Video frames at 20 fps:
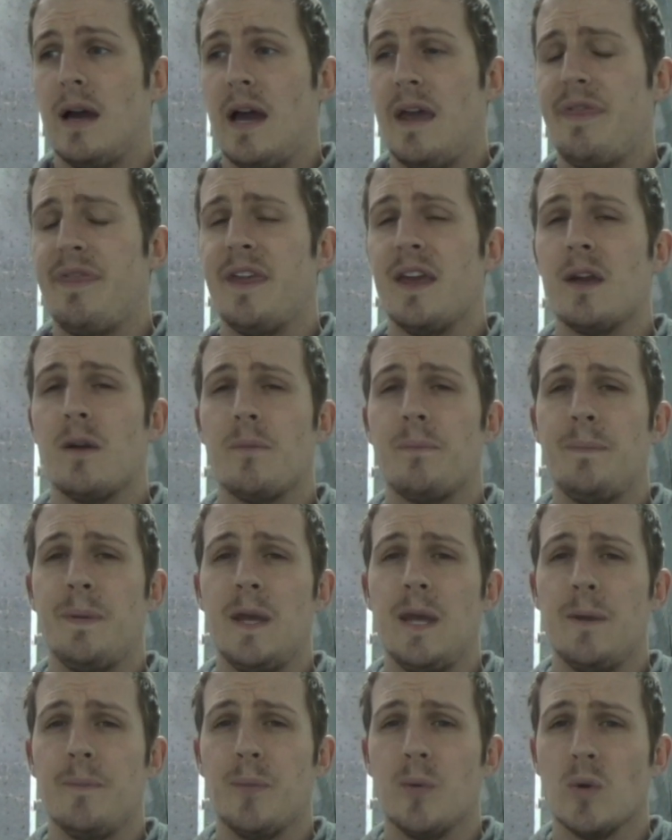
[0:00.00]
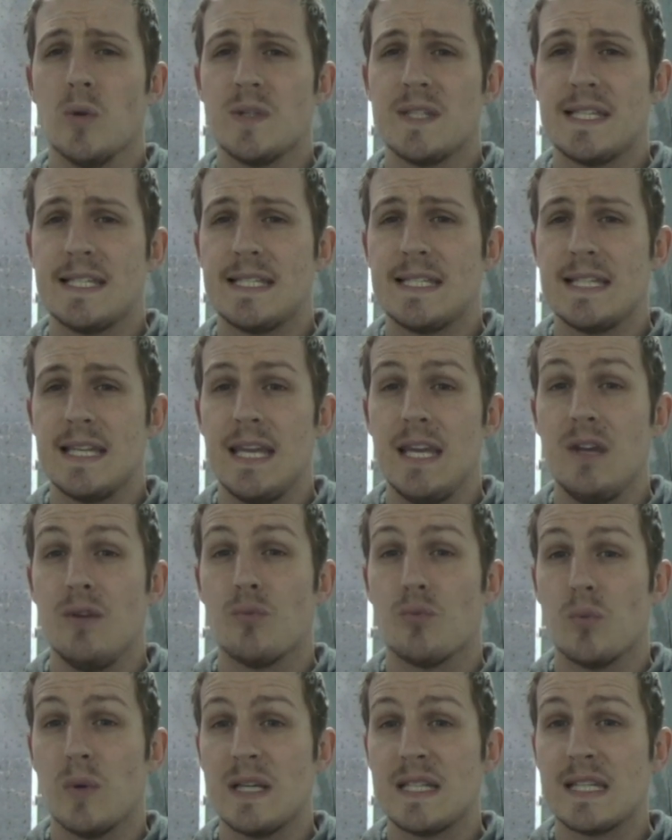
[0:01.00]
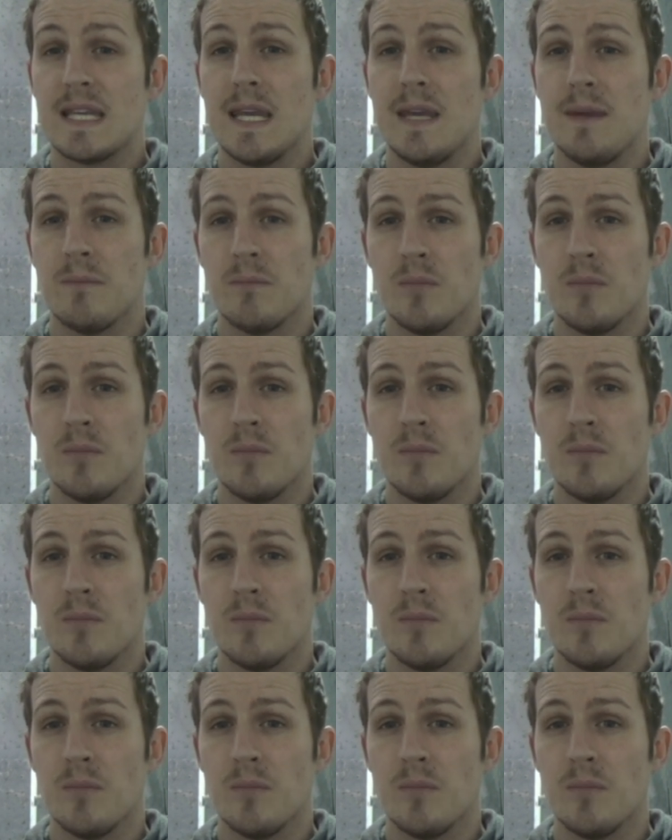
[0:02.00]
think people see risky